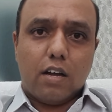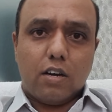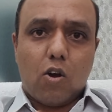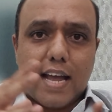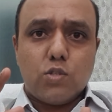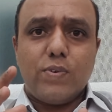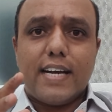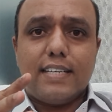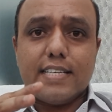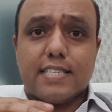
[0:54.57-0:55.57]
Now as we
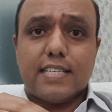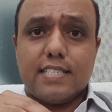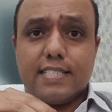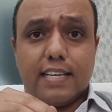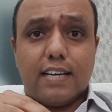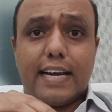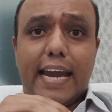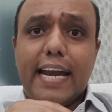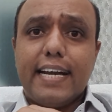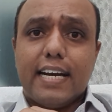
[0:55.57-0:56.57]
had discussed, there are
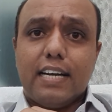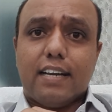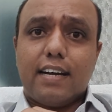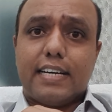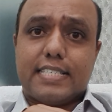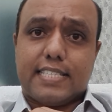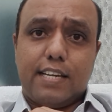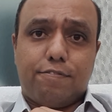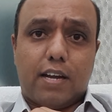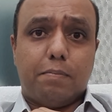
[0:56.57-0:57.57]
A delta and C
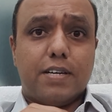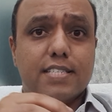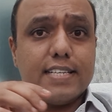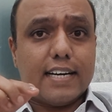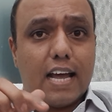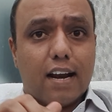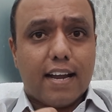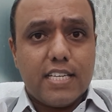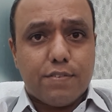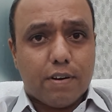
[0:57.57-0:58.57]
fibers that
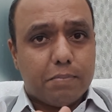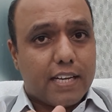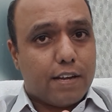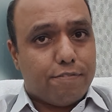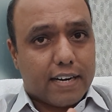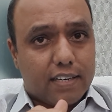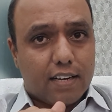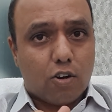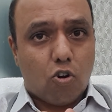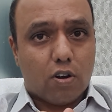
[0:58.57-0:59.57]
arise from the
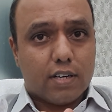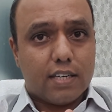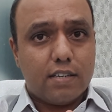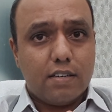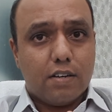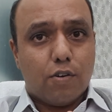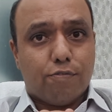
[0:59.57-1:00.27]
effector organ.